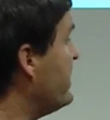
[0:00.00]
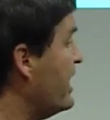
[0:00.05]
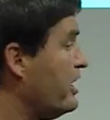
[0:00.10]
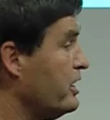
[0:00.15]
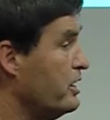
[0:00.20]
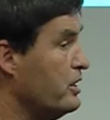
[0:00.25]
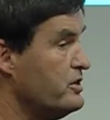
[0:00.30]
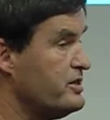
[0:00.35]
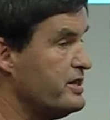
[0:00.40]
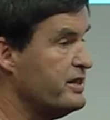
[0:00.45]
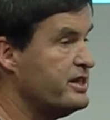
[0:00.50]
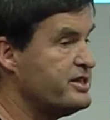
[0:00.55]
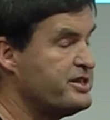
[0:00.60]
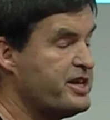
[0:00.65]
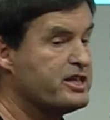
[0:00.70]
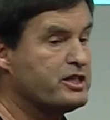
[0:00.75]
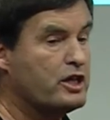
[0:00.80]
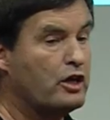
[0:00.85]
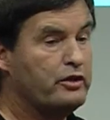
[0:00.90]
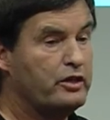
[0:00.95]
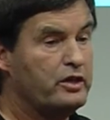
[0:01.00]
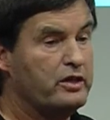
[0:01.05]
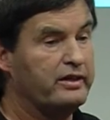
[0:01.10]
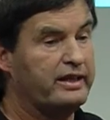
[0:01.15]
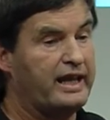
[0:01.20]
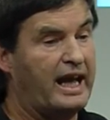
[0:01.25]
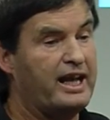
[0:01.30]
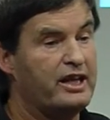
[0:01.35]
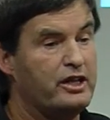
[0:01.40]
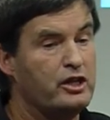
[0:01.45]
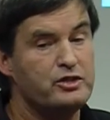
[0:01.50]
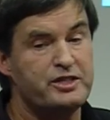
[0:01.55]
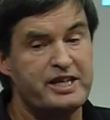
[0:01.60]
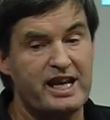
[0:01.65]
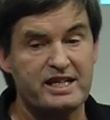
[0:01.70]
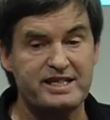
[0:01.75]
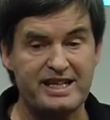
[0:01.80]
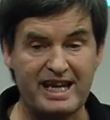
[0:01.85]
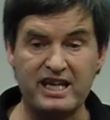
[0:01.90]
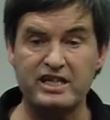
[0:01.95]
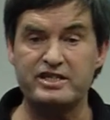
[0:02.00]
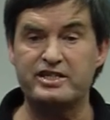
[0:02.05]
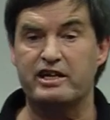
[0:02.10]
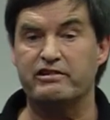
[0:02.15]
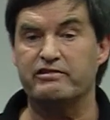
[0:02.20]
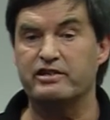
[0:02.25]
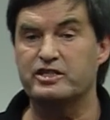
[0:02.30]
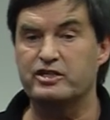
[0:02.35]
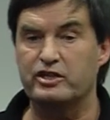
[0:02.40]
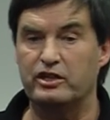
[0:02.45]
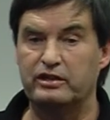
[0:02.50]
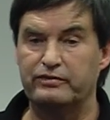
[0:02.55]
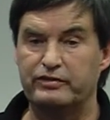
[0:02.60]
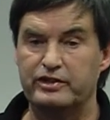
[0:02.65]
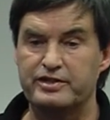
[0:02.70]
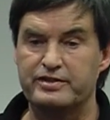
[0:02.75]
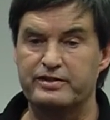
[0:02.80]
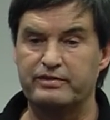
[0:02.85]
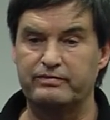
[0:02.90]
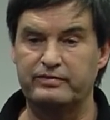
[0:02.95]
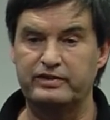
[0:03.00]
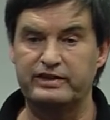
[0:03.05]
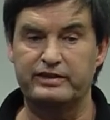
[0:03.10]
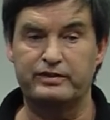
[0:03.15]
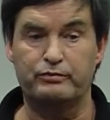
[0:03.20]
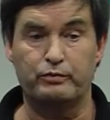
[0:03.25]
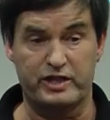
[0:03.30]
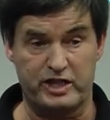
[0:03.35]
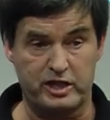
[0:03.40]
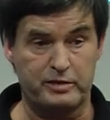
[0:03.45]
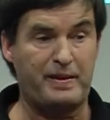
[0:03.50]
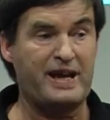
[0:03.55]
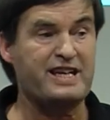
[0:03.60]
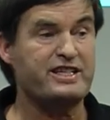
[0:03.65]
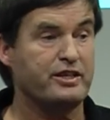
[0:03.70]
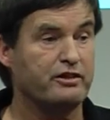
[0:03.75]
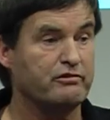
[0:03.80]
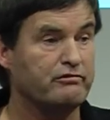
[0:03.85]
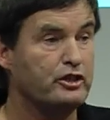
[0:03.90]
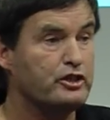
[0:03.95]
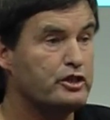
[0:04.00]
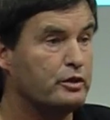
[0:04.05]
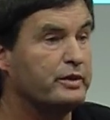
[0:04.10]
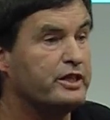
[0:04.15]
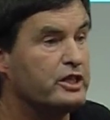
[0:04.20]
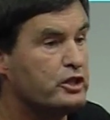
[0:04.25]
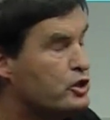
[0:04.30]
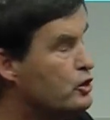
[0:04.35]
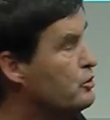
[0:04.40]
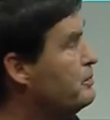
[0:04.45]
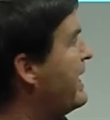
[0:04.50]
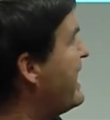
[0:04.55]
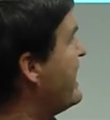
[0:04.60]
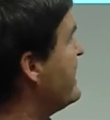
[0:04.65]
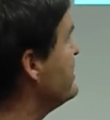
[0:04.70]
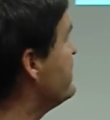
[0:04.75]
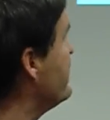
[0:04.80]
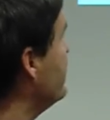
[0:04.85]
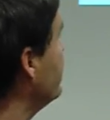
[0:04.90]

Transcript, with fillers: they're using the Cisco U uh, UCS E-Series servers, which is basically the router with the two blades